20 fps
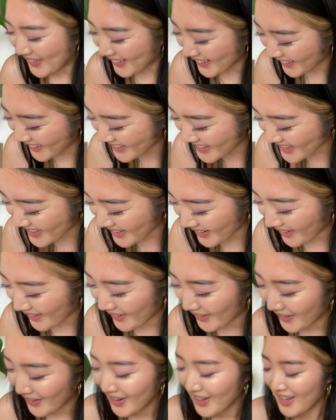
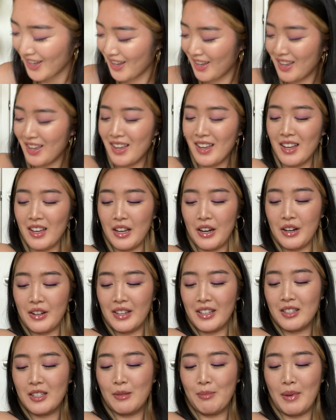So you know,
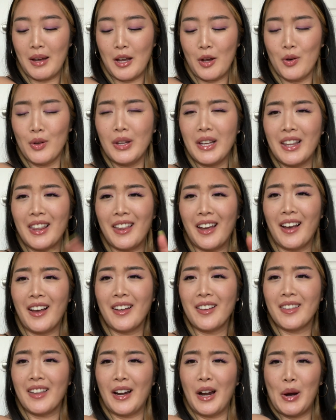that's my only thing
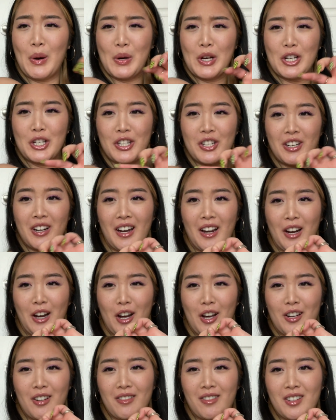that I wish I
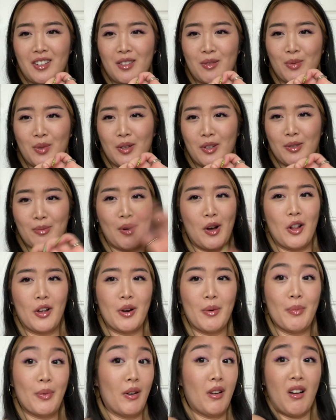got this one smaller,
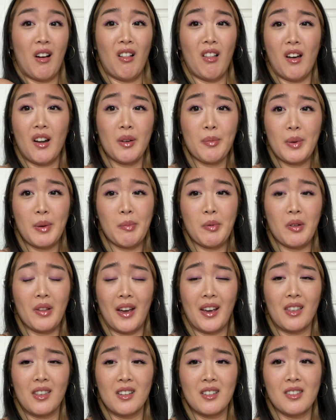but a lot of people
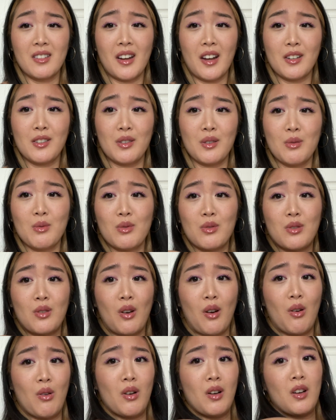like this tattoo,
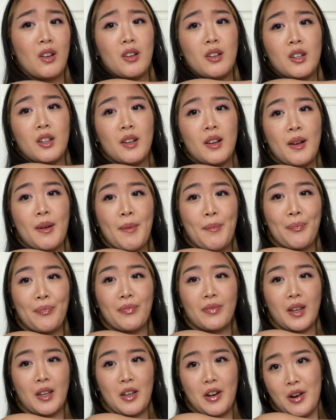so
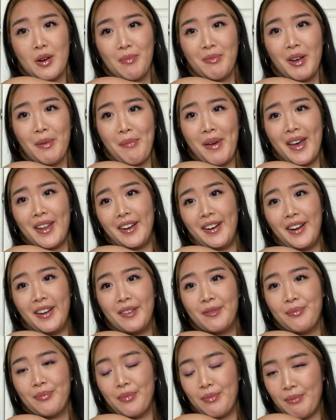you know, I'm not mad at it.
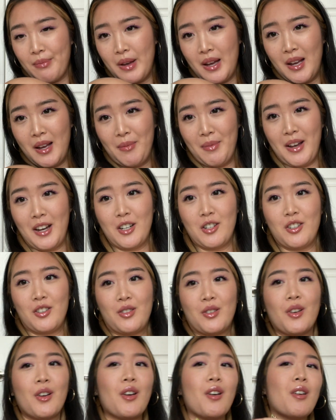I
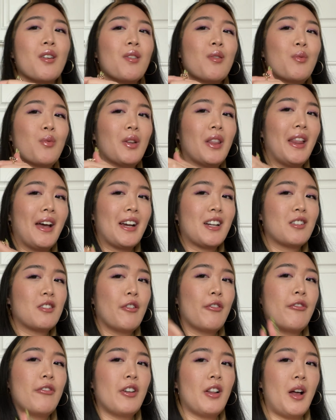just would like to
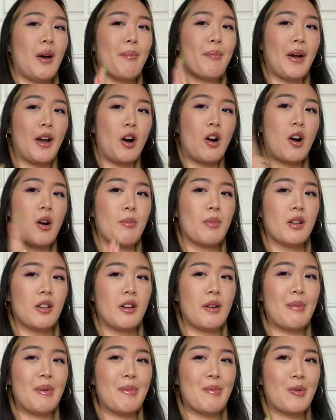fill up my arm a
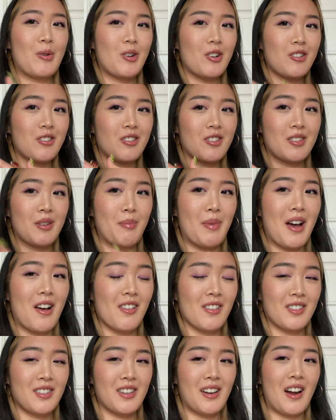little bit more just to
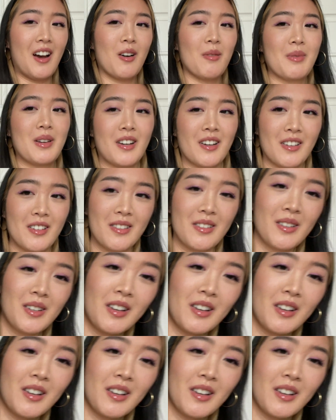balance it out, because